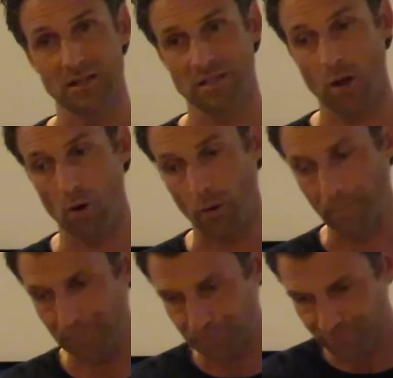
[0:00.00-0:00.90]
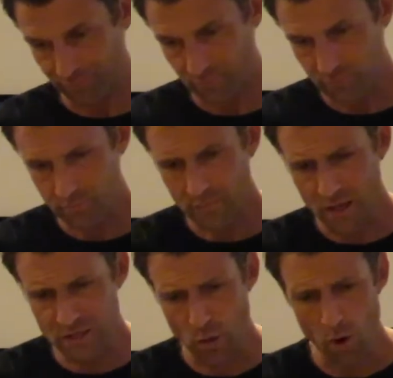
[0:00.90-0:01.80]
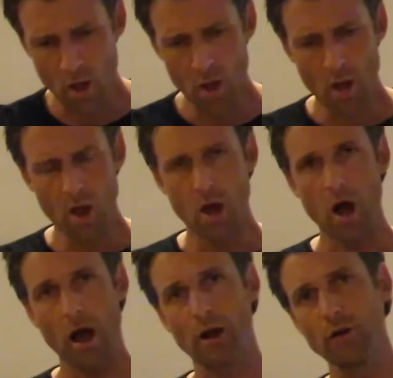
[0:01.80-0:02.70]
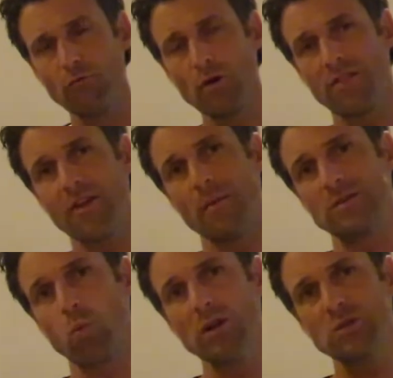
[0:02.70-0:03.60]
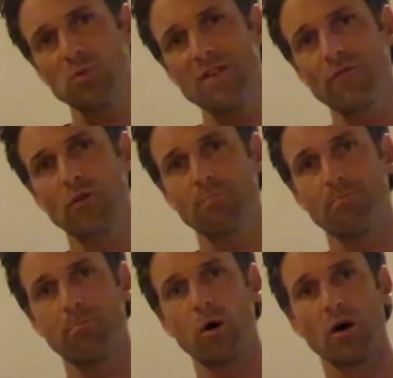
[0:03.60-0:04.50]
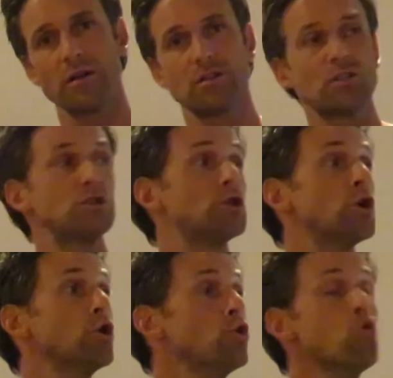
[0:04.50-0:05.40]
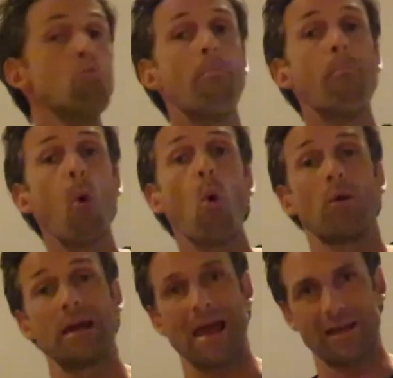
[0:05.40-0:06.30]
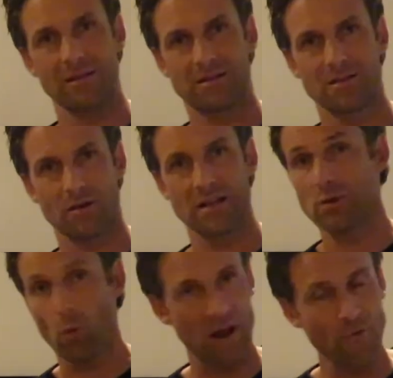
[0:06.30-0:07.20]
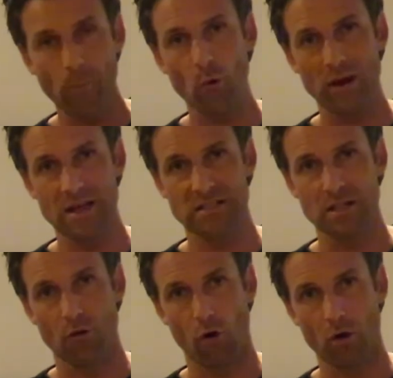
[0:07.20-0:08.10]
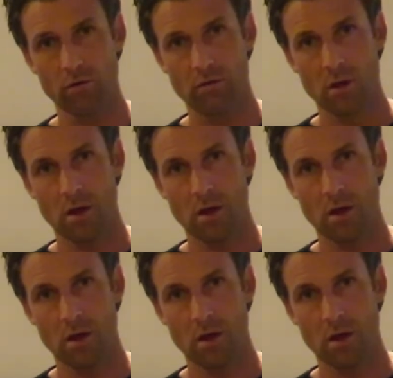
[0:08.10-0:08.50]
us go along. So a good rule of thumb is once we've put 2 board lengths, okay, so whatever board it is that you're on,